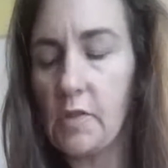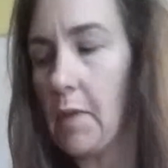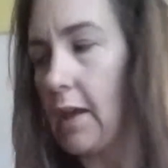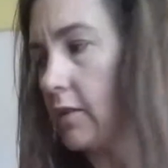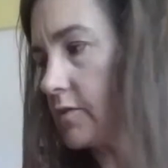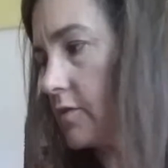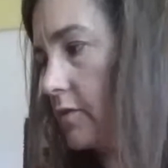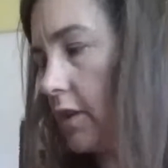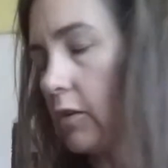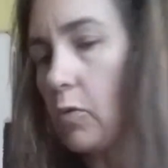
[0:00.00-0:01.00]
tomatoes
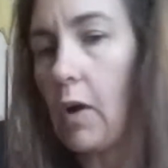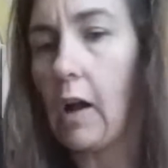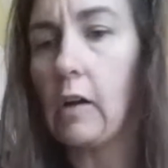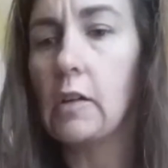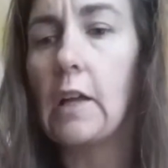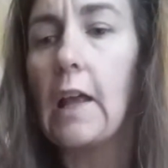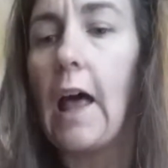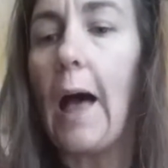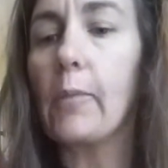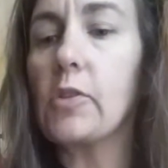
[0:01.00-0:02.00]
in a little while,
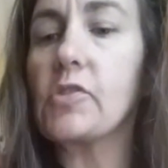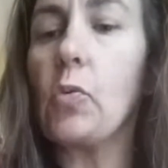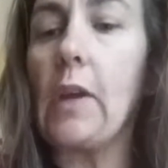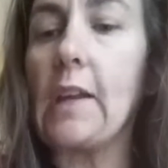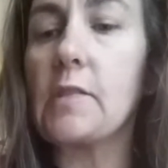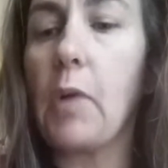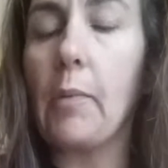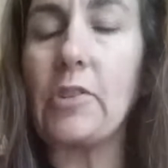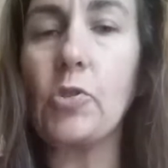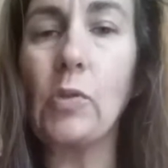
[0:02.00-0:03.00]
I'm going to squeeze
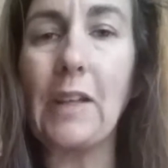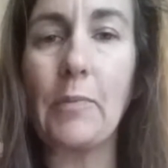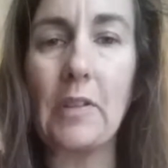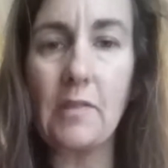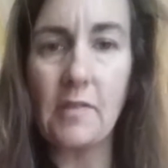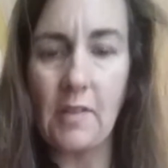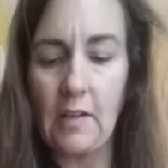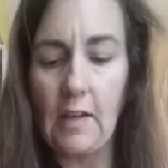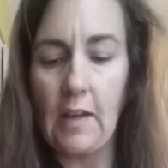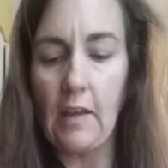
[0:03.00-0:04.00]
probably 2 lemons
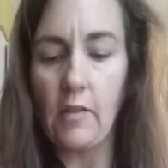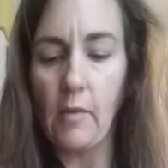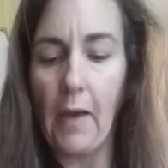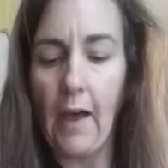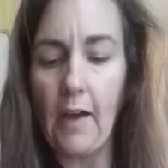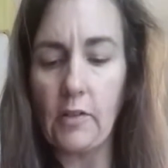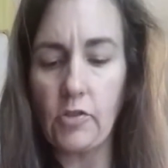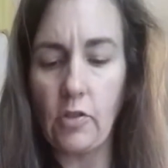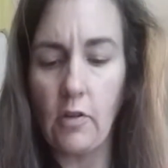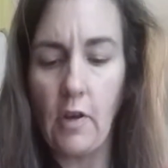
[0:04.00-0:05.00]
in the
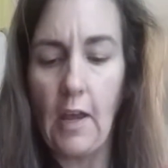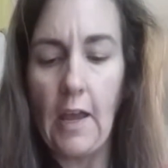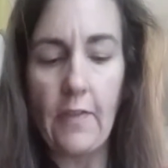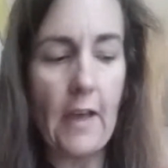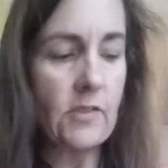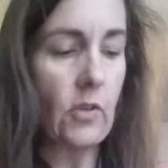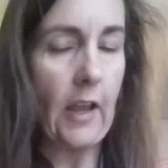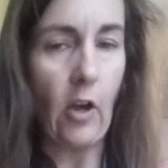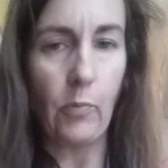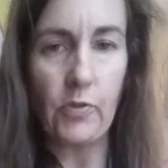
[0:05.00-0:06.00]
batch, and that's going
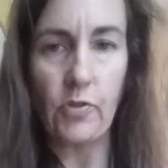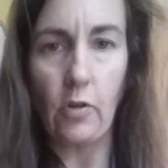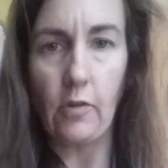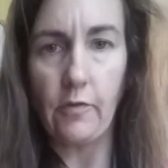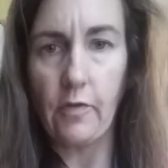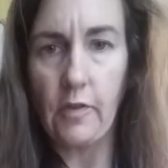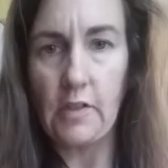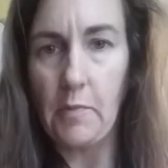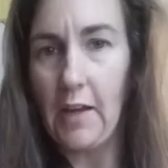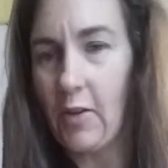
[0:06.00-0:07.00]
to help preserve the
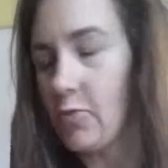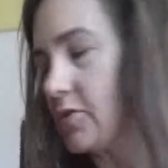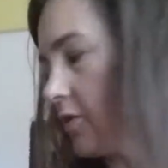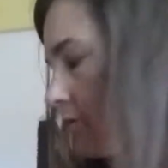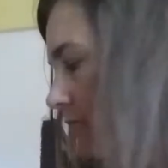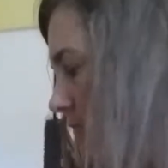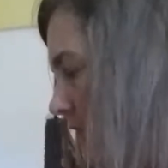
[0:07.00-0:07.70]
tomatoes. So